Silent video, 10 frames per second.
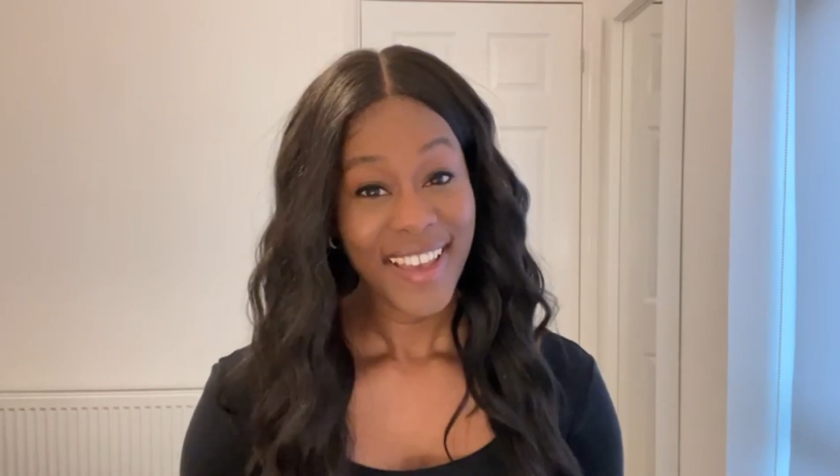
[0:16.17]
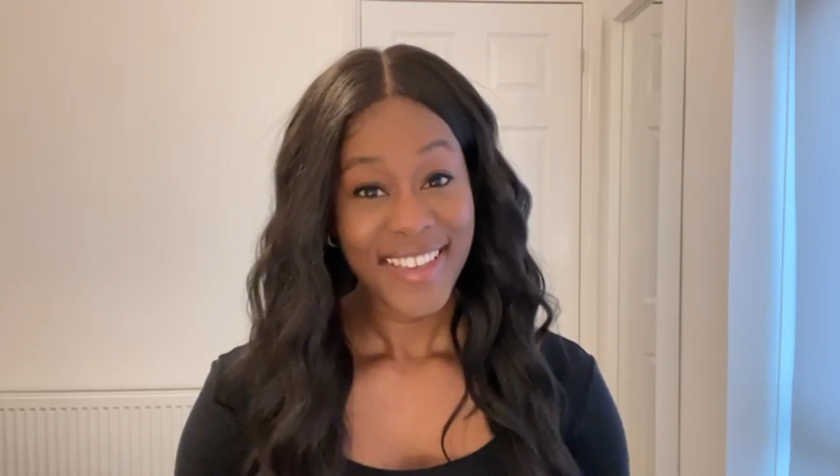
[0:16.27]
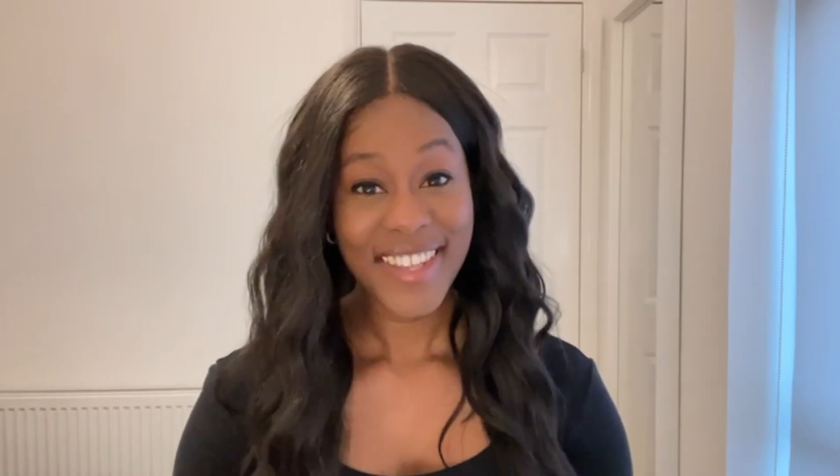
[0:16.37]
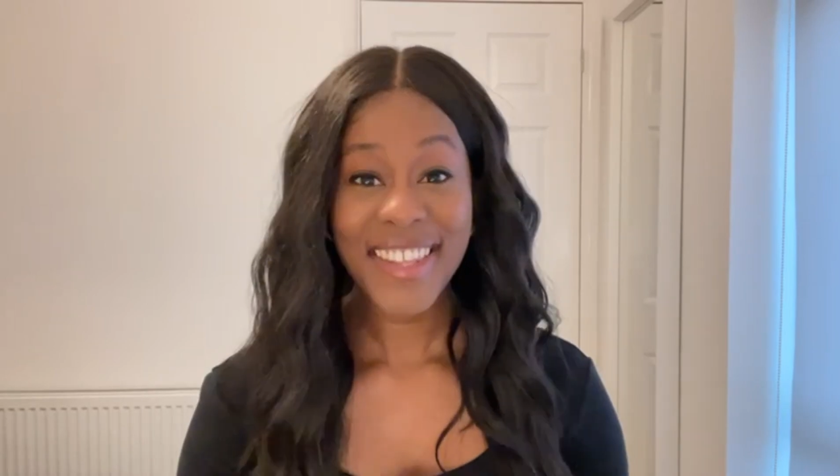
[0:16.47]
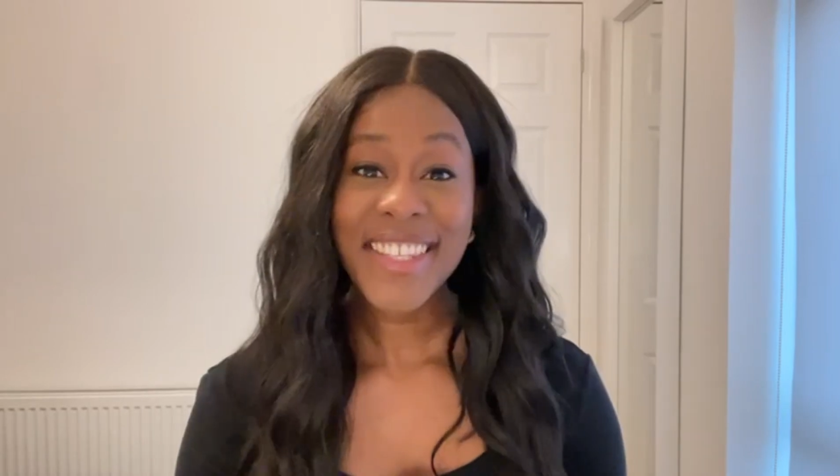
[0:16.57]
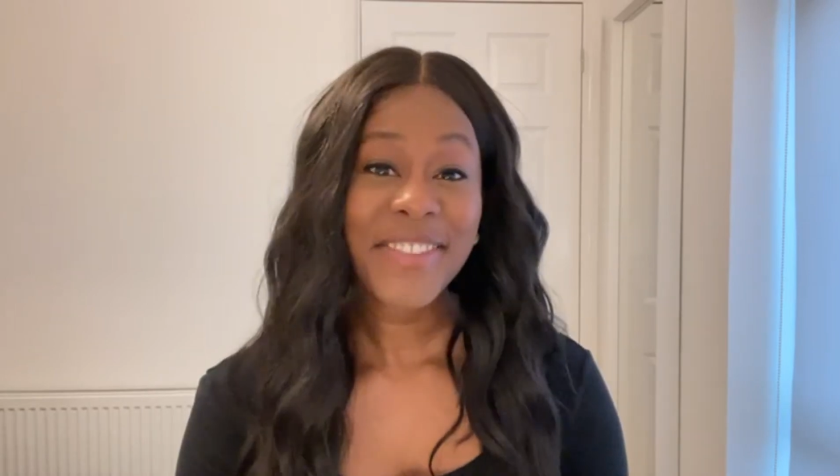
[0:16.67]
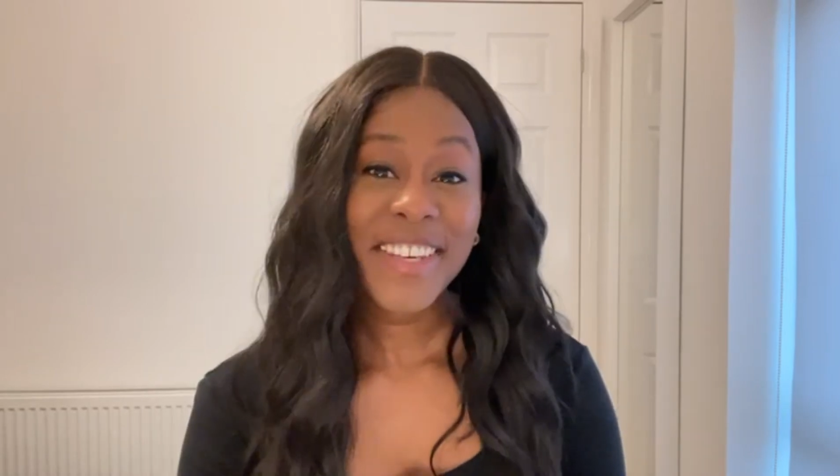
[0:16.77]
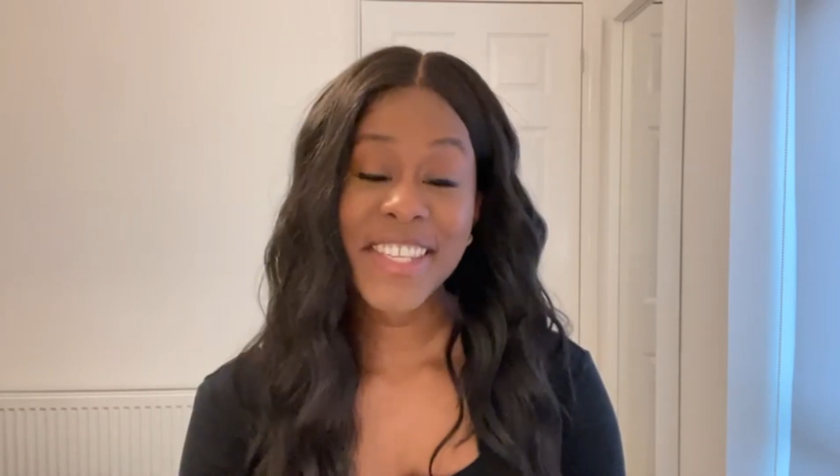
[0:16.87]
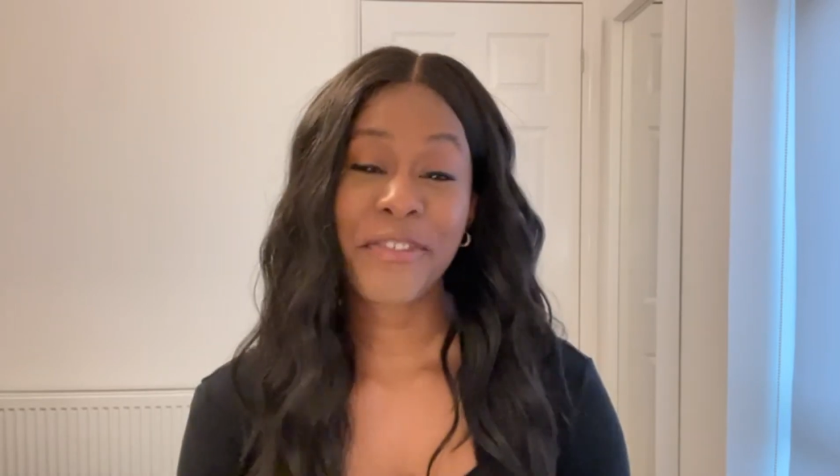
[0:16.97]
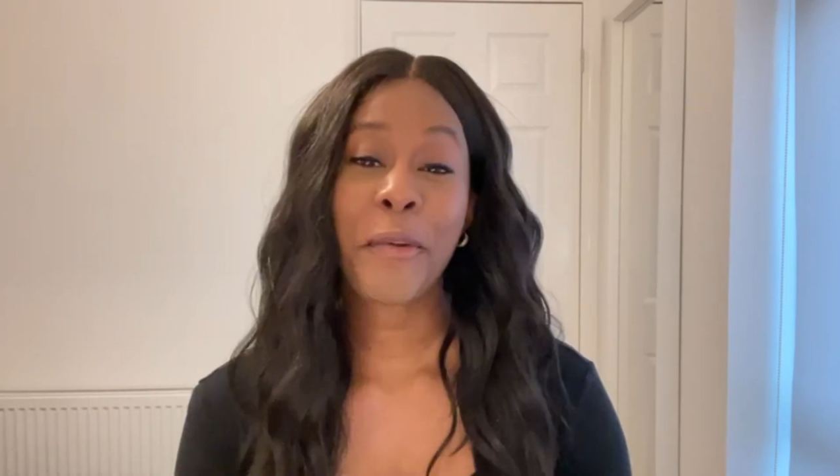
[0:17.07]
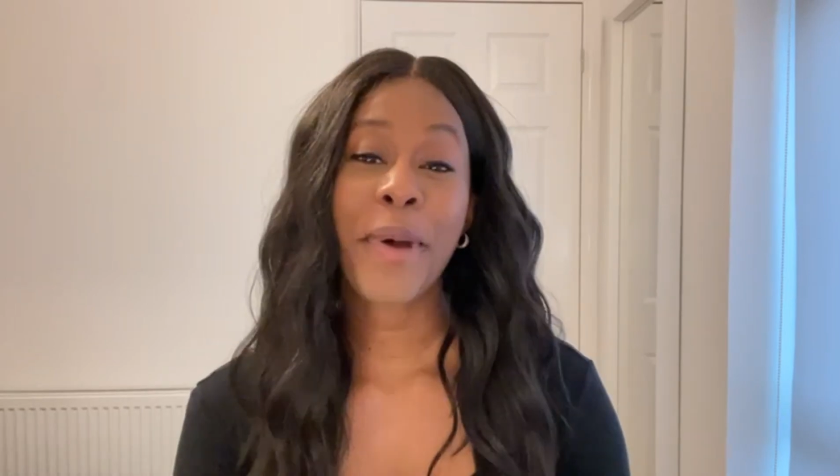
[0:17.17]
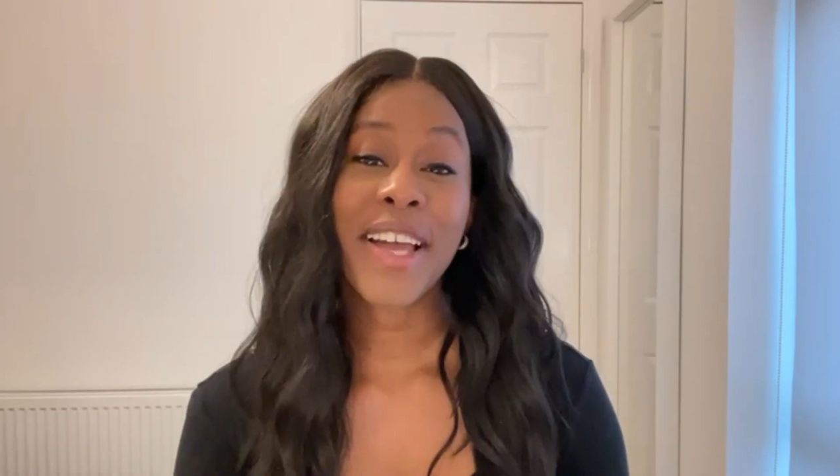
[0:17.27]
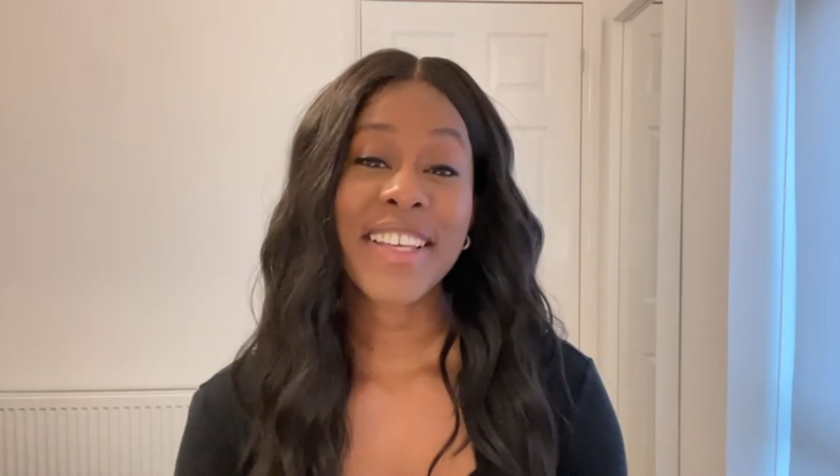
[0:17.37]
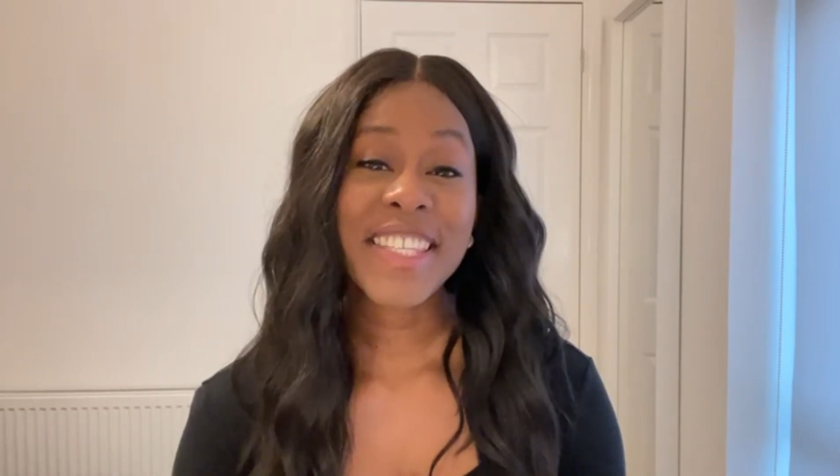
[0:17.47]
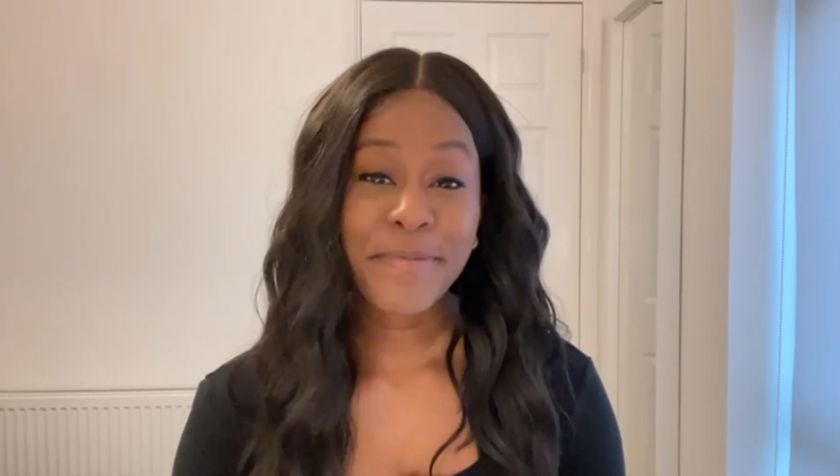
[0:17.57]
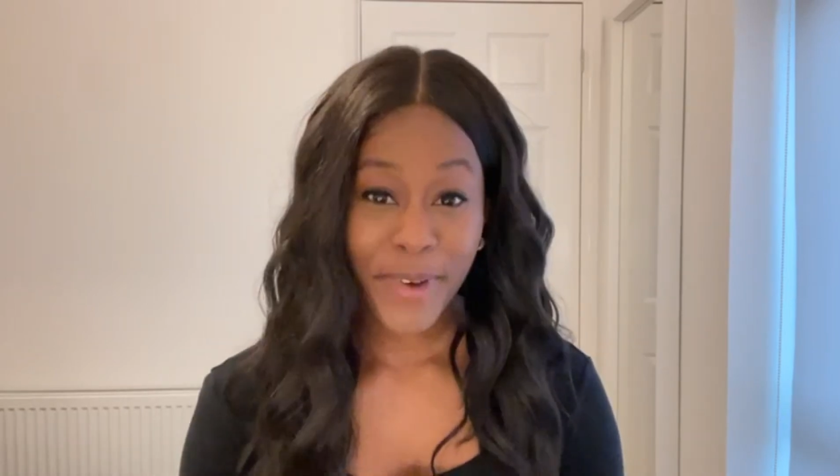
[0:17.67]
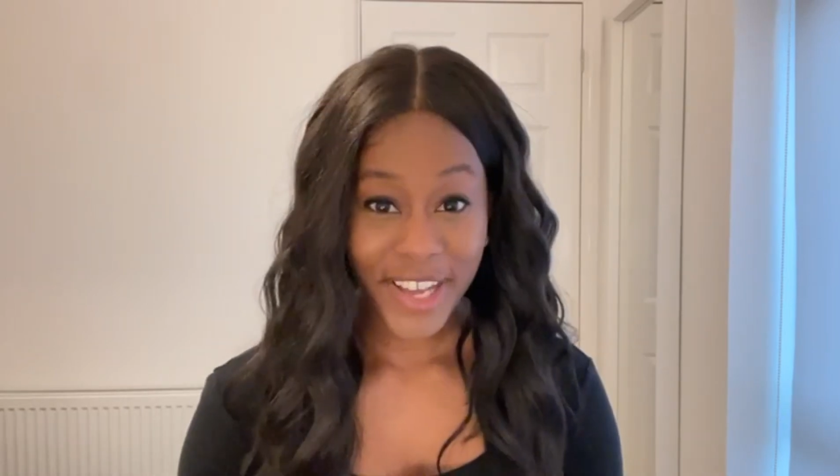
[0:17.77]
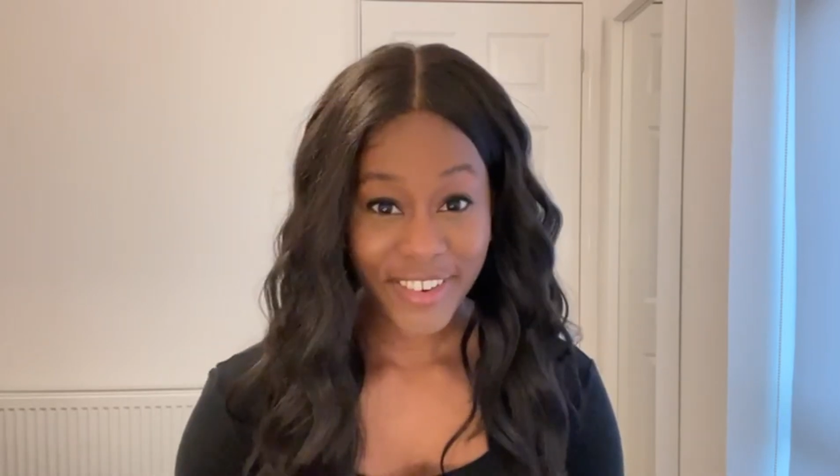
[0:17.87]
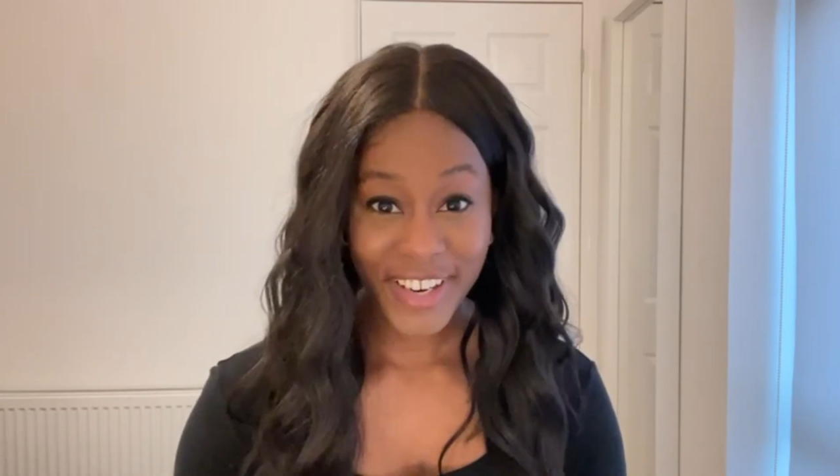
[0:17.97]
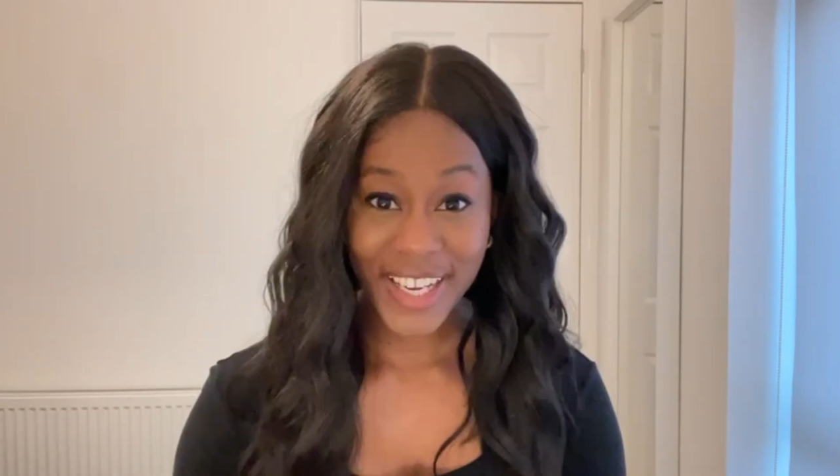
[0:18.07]
So this one is for my
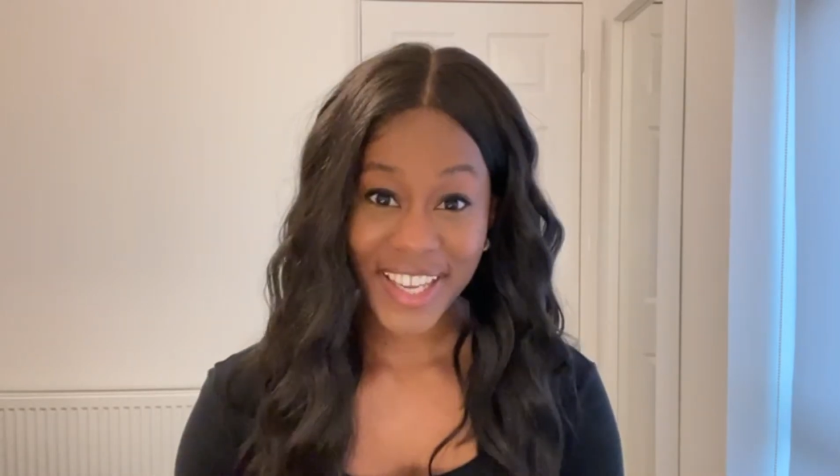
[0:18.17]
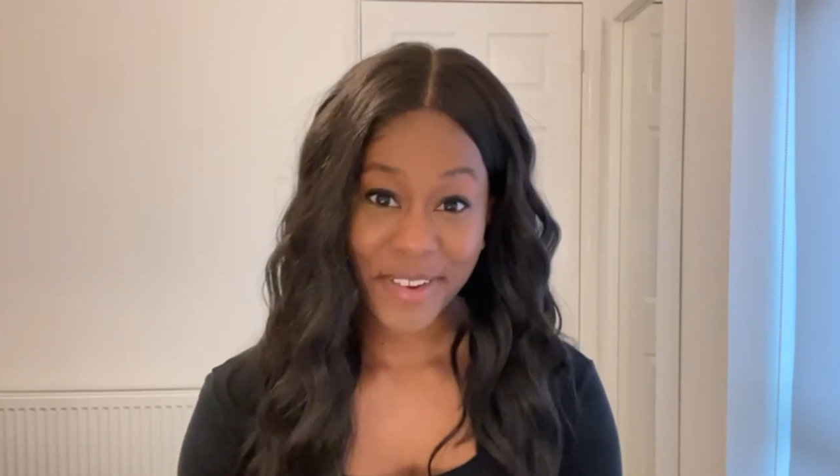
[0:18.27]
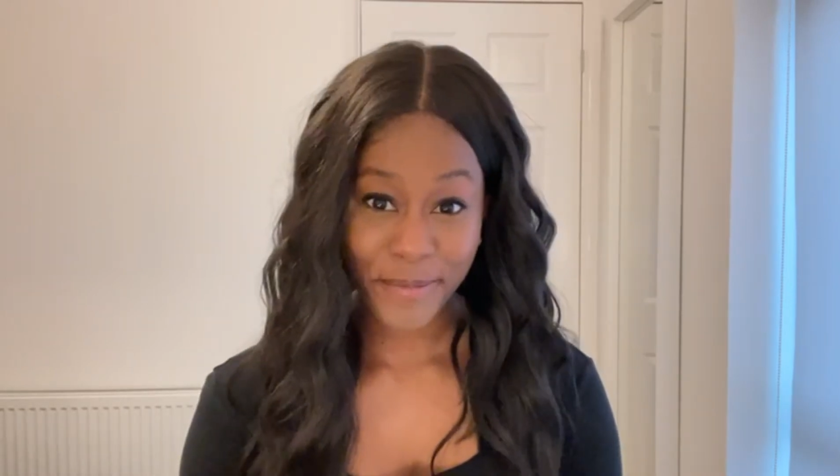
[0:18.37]
aspiring and